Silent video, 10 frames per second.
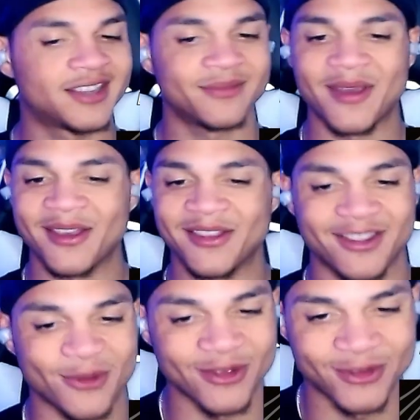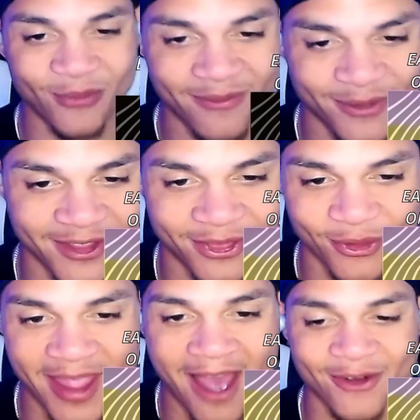it just wants to wait for the
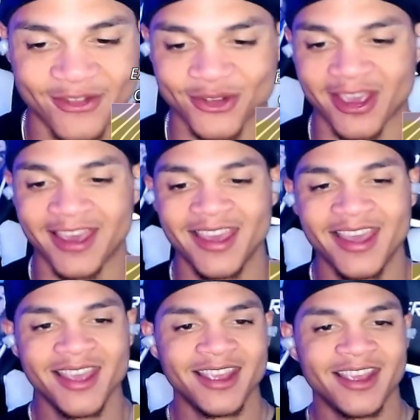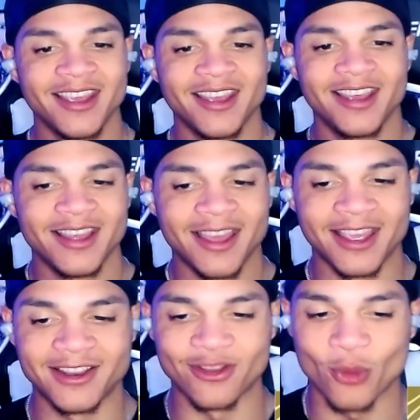three hours. The okay.
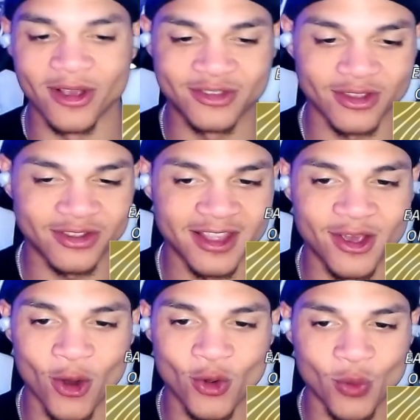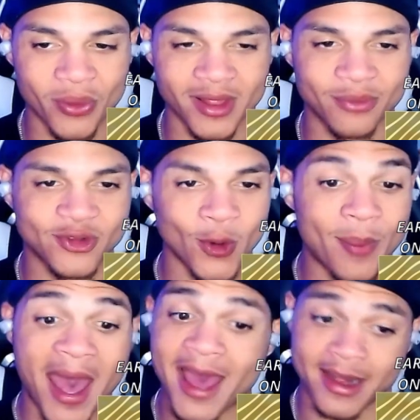he just wants to see Goku pull up so
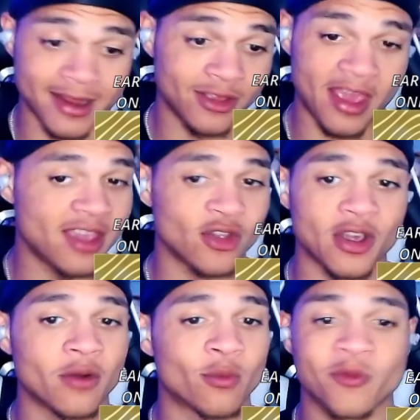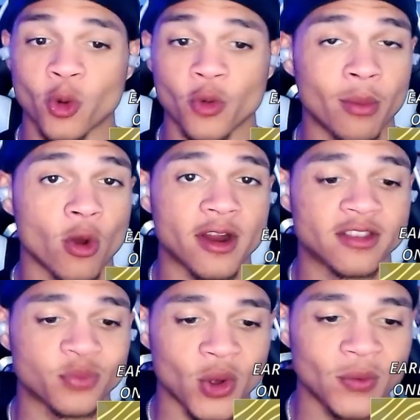bad. Hey, you're gonna rule them
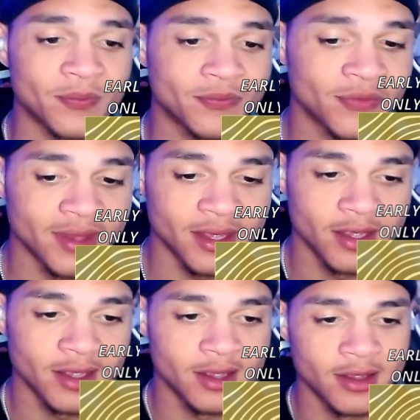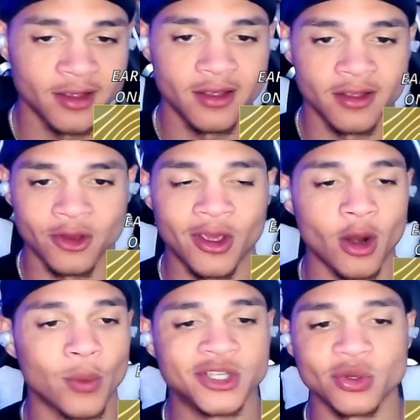words, bro. You're
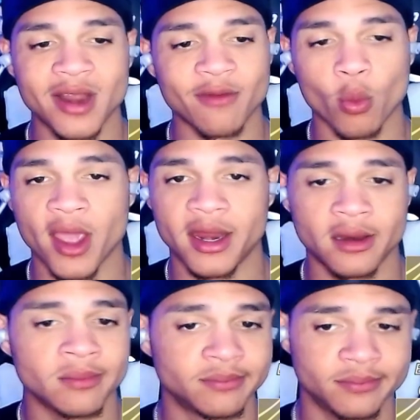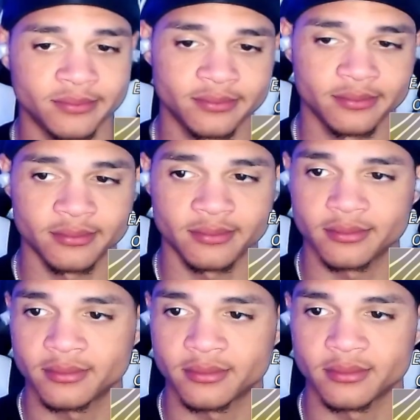gonna wish you never waited.
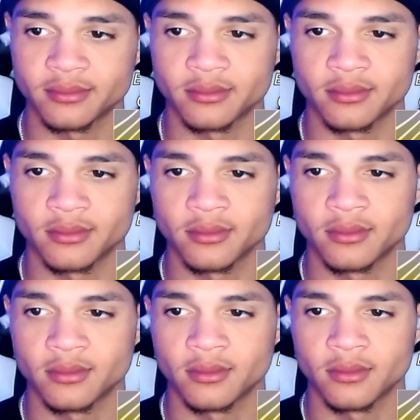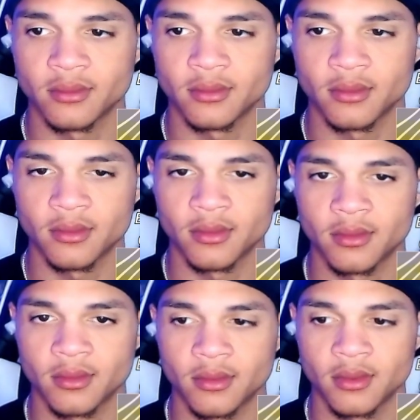Can Goku make
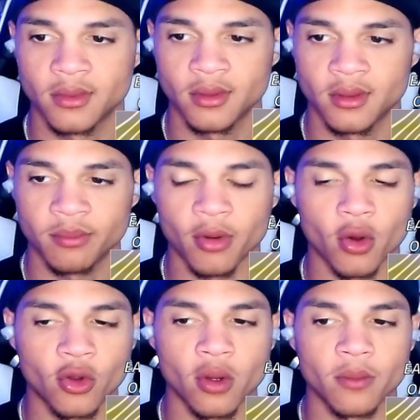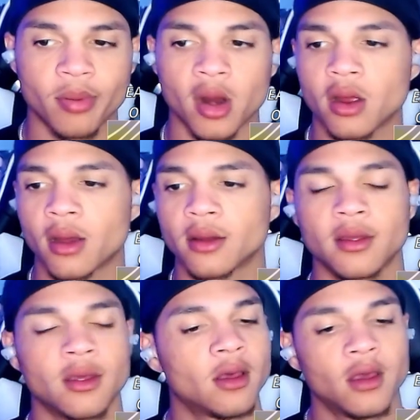it back to Earth before bro, the fighting bro.
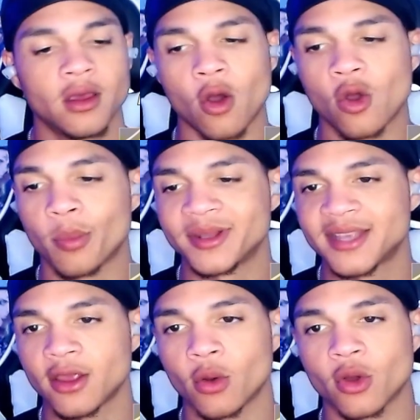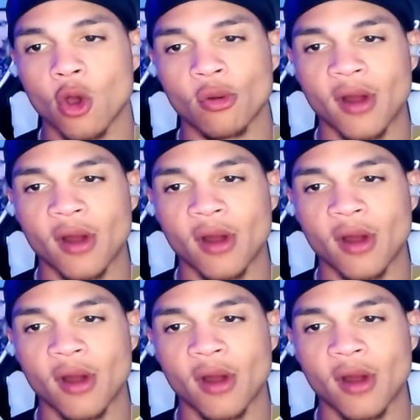resumes? Goku, been yo, Goku,